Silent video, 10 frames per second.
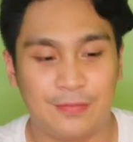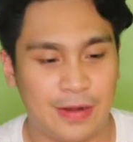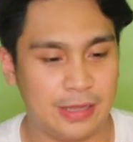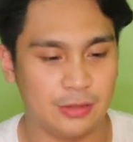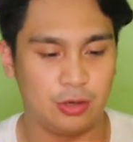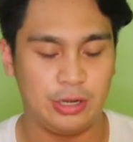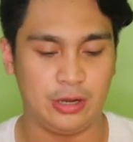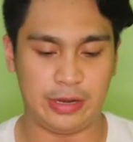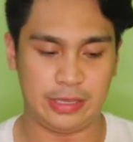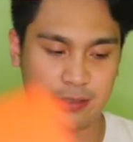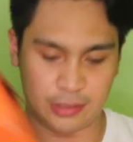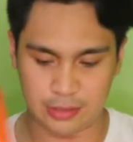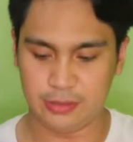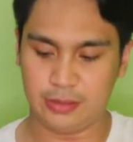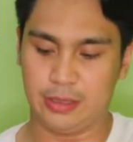Flight or your
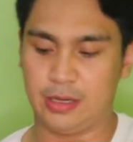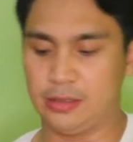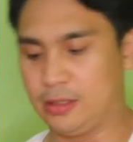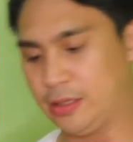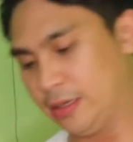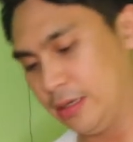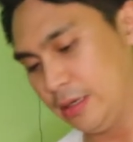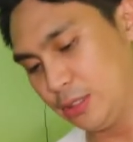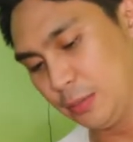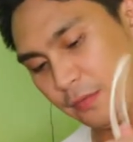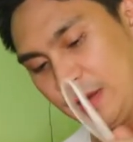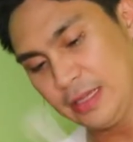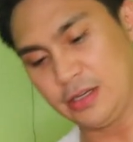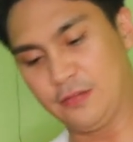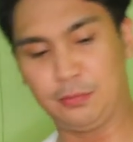Racer, another
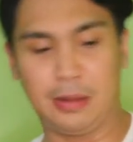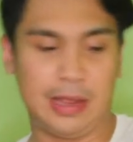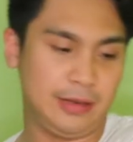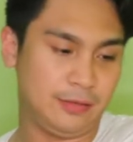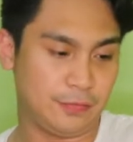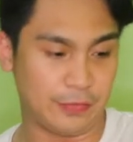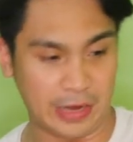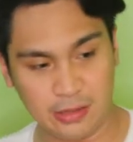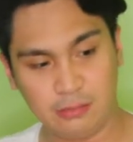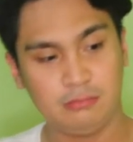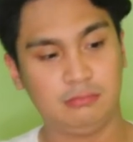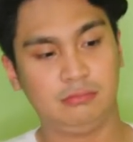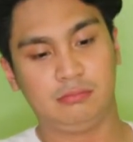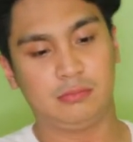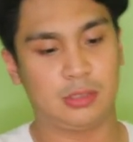supervisor of mine, friend,
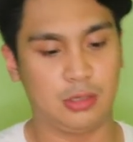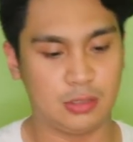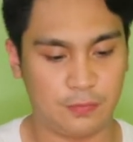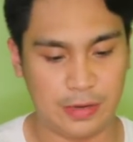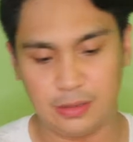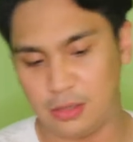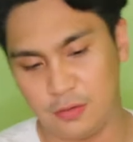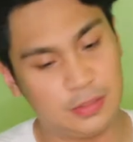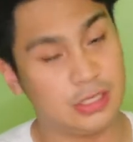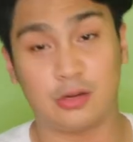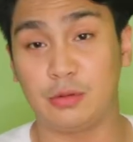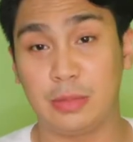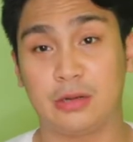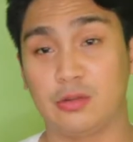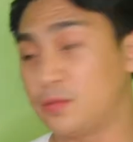close friend, also sir,
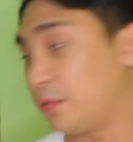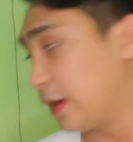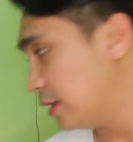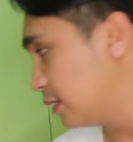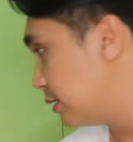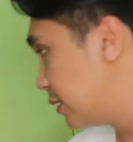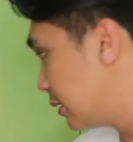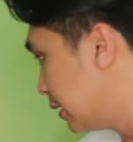my close friends.